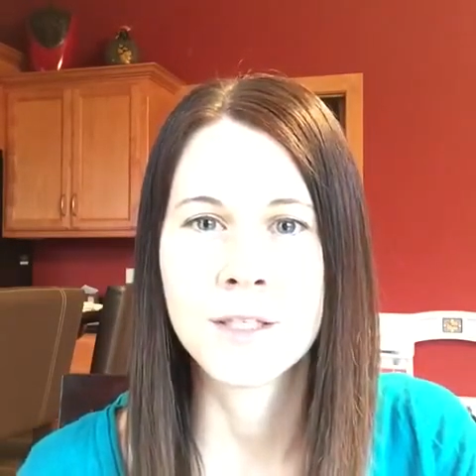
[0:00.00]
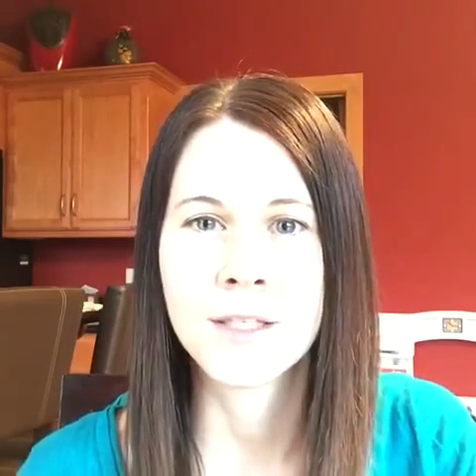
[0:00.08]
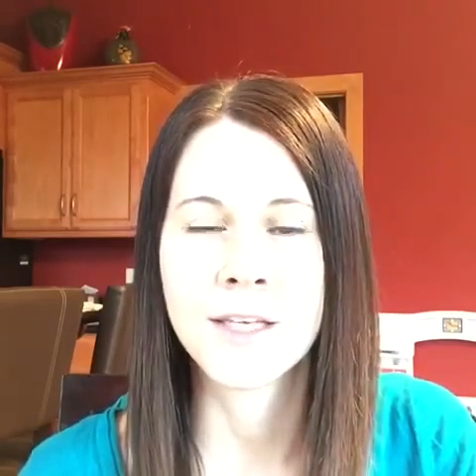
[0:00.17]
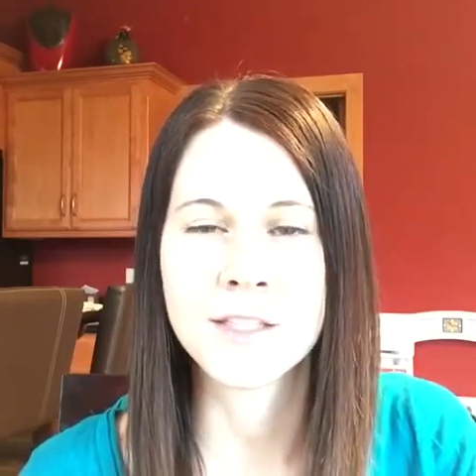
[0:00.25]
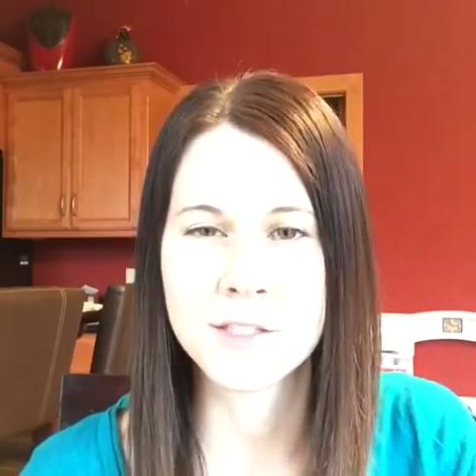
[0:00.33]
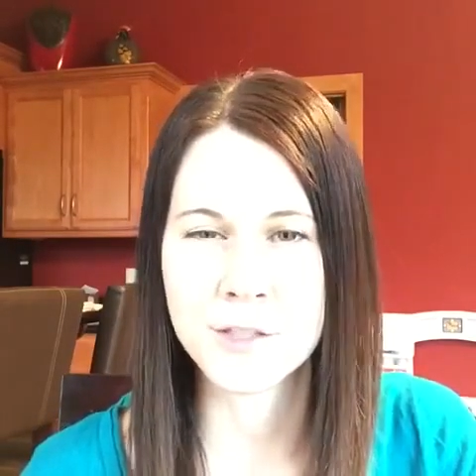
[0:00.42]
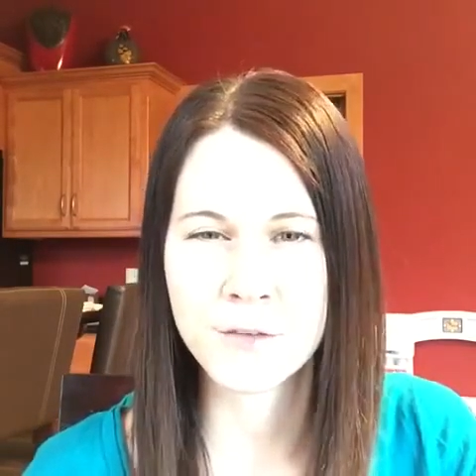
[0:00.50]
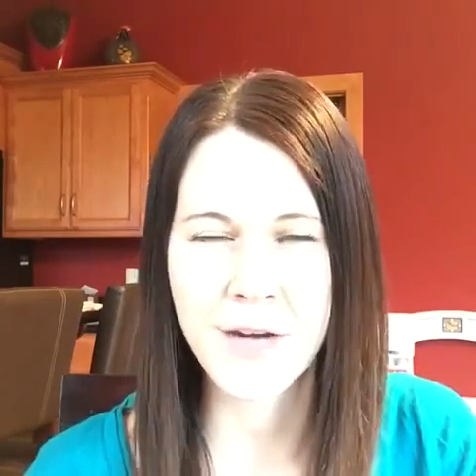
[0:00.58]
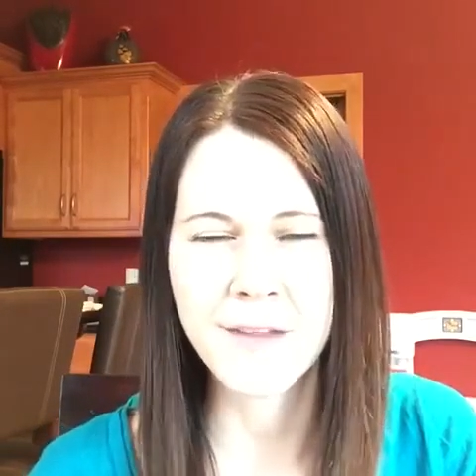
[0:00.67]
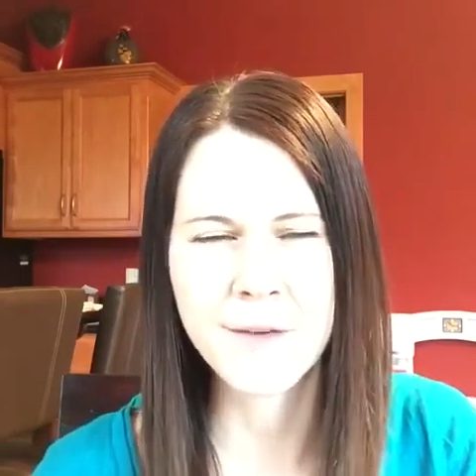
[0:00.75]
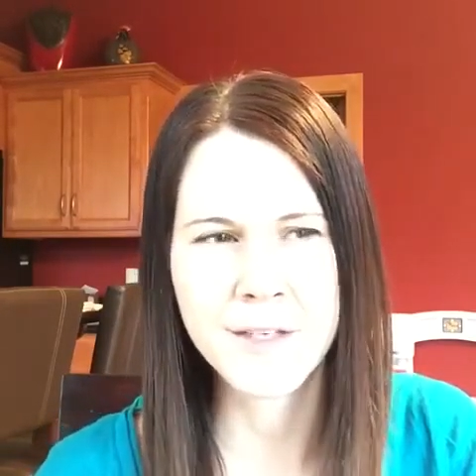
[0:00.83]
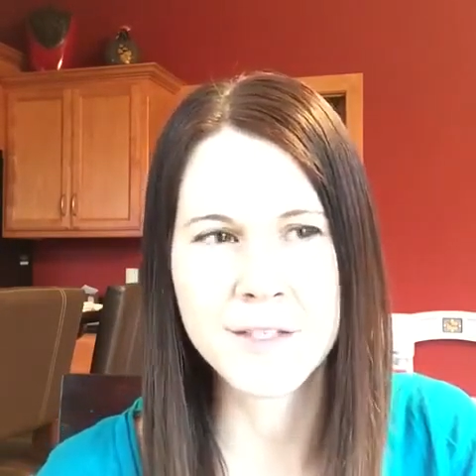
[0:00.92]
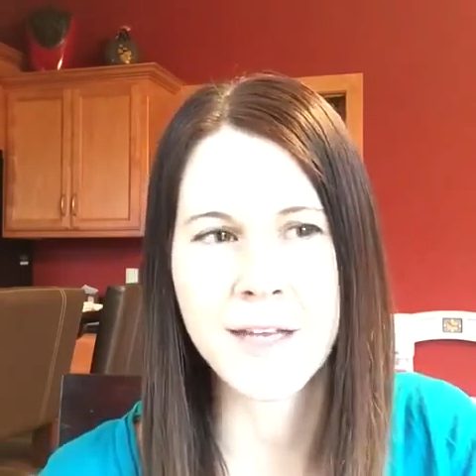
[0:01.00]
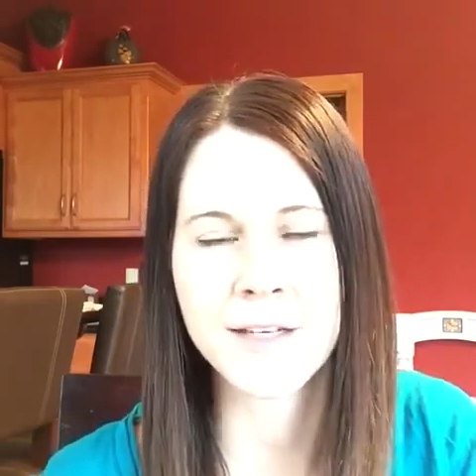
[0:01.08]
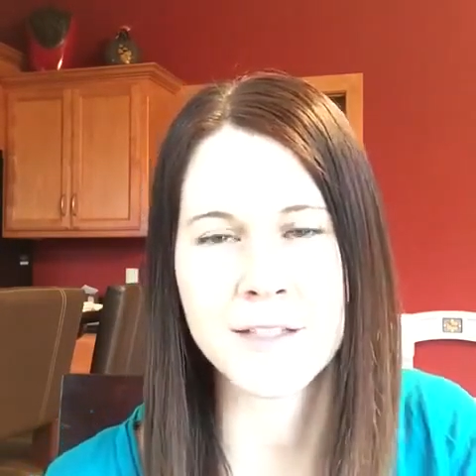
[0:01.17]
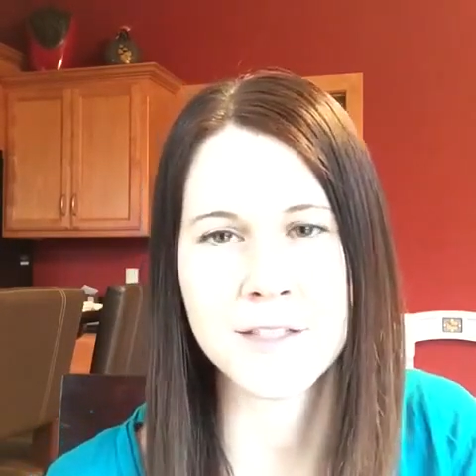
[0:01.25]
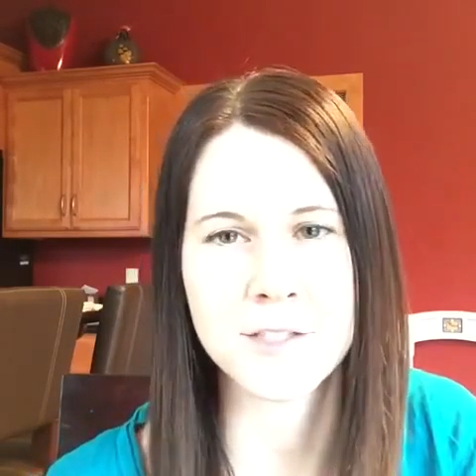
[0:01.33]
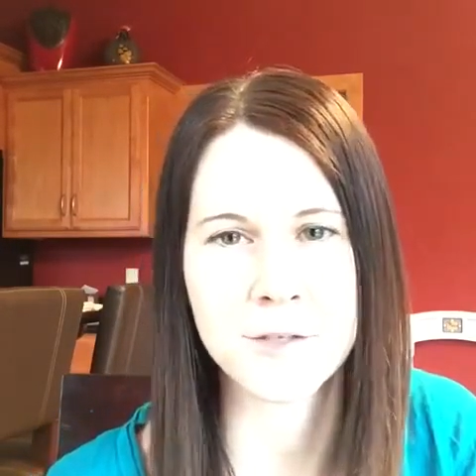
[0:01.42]
like a I think you had
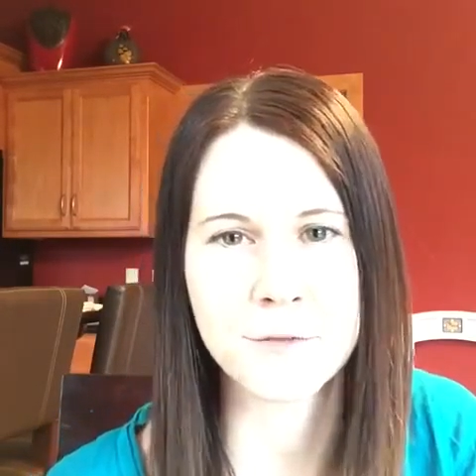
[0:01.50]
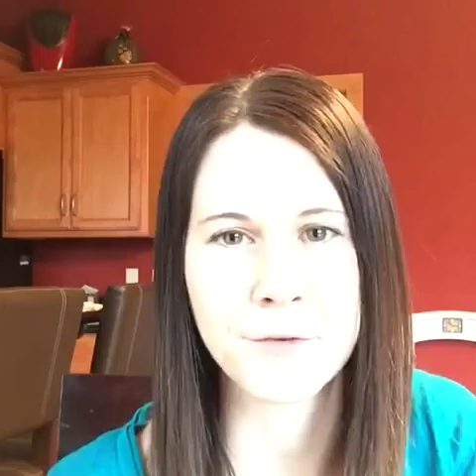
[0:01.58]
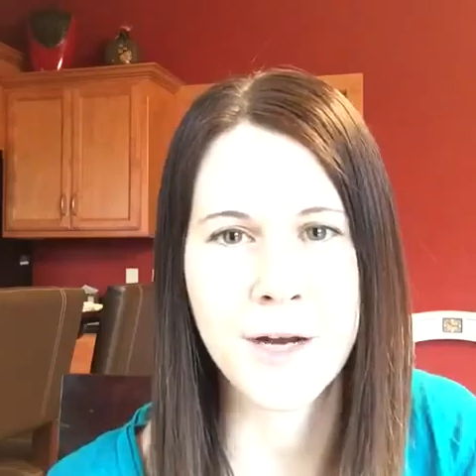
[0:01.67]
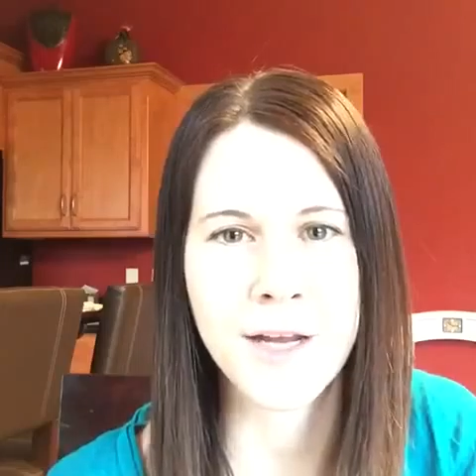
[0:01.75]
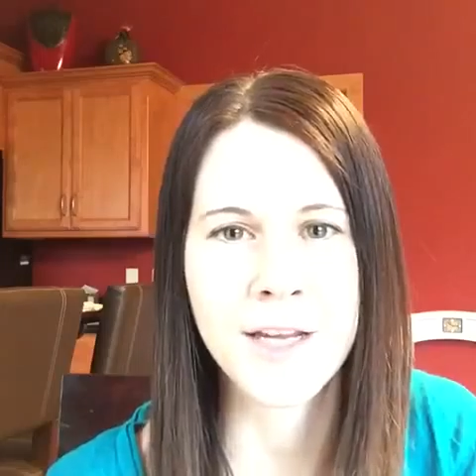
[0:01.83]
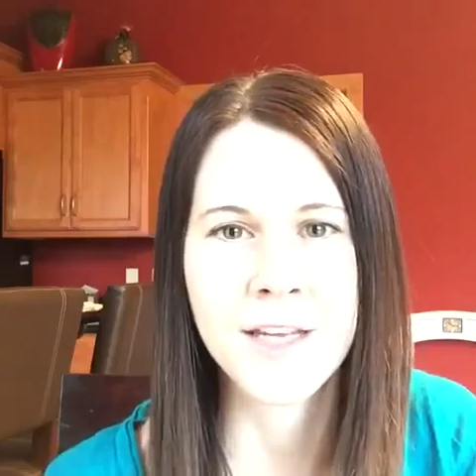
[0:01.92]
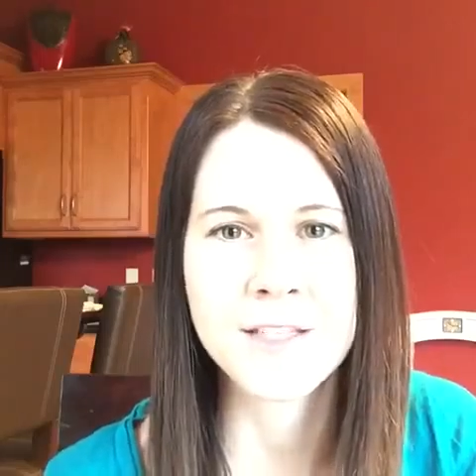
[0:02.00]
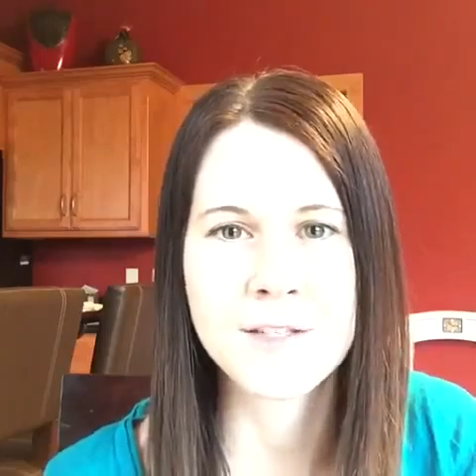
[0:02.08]
it in stir fry.